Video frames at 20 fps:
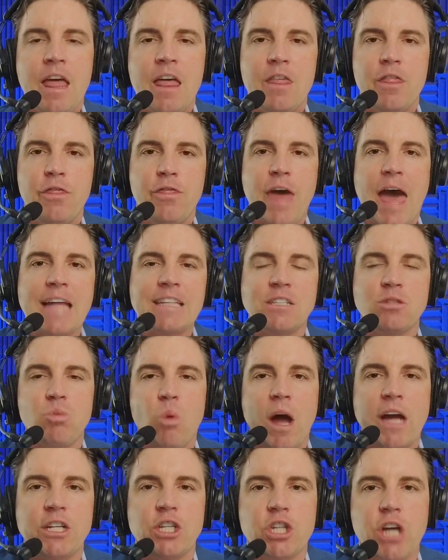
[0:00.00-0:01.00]
That's
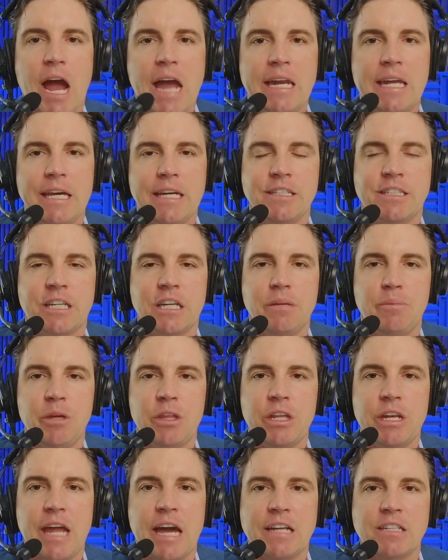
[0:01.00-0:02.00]
why China is going to be the
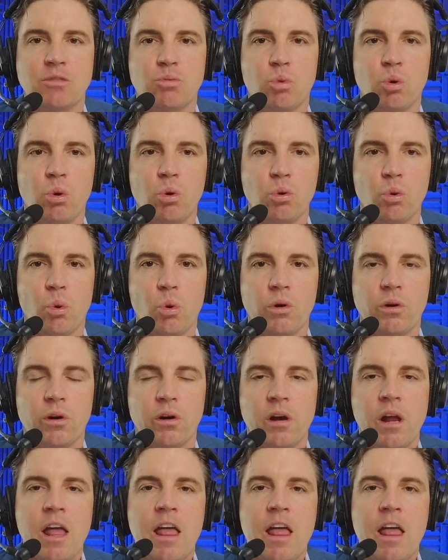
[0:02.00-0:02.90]
next world order.